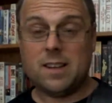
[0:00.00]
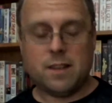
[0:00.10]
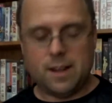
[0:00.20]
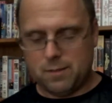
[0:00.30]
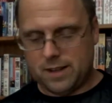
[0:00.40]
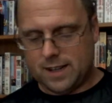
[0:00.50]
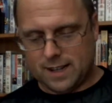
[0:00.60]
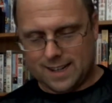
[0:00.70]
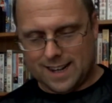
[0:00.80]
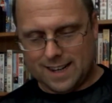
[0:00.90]
I like my
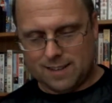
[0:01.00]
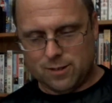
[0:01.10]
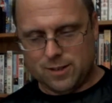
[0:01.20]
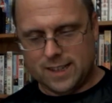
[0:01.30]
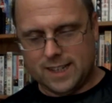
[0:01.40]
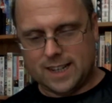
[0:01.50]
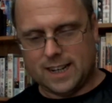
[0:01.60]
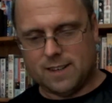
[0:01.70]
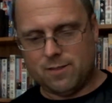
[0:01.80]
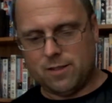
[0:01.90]
cartoony
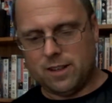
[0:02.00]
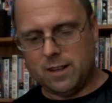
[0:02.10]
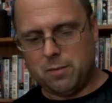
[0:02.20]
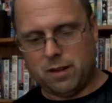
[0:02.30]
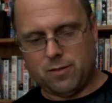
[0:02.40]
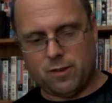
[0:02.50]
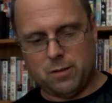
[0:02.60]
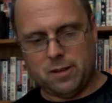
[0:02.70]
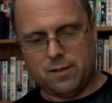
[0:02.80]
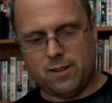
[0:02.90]
kind of
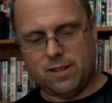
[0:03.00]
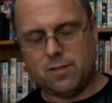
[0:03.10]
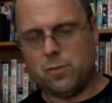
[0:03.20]
platformy adventure.